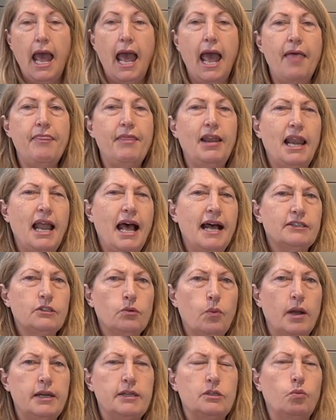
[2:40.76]
And the
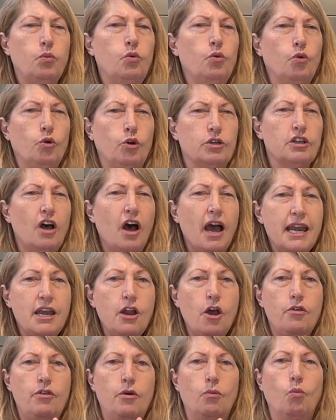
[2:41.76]
last one is wool, because I
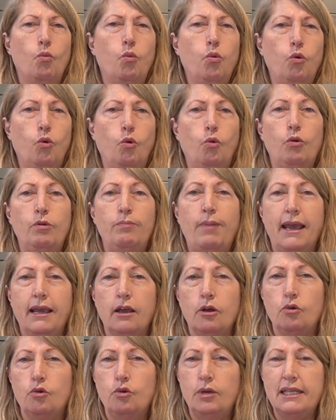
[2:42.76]
know that wool would
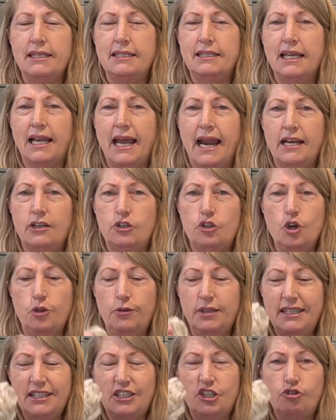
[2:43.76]
make a good insulator too.
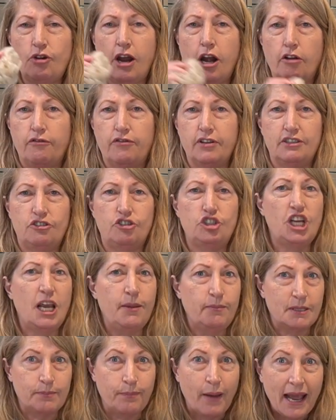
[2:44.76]
This is straight off a
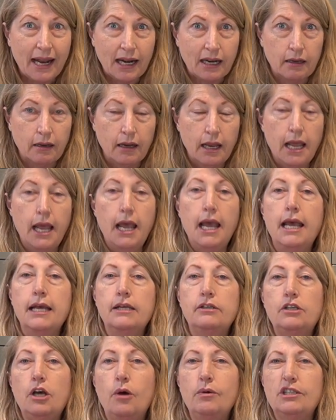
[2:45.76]
sheep's back.
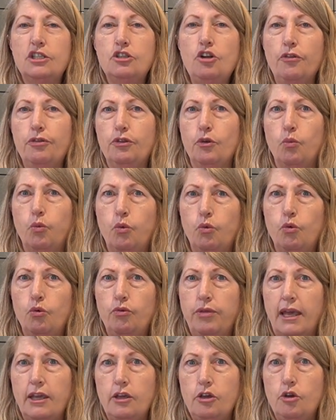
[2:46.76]
So it's not the
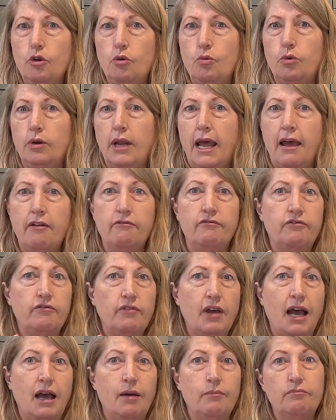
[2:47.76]
wool that you would
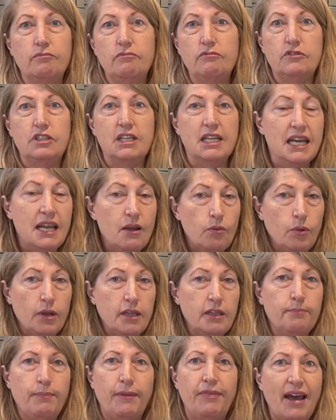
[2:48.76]
have to knit
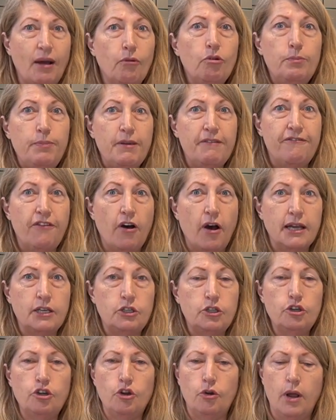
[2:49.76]
with, but that would be fine
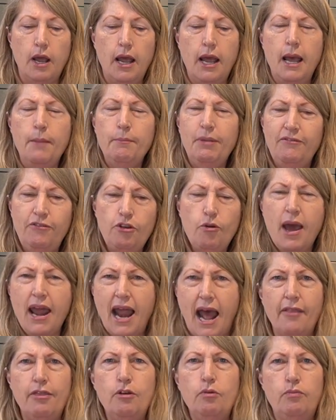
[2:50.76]
too. But if you
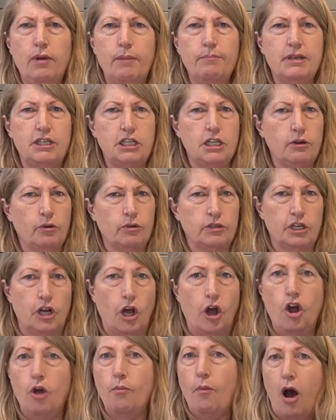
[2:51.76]
had other materials at
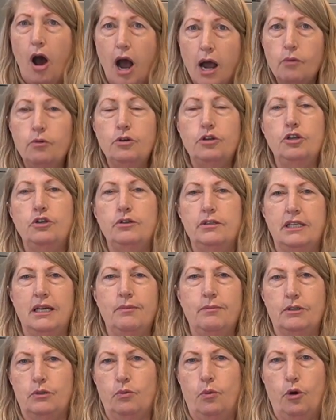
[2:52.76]
home, I would use
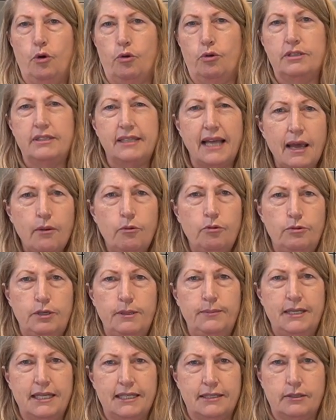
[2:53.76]
them as well, because they would
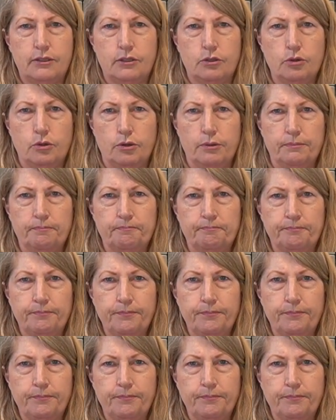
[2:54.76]
be just as good.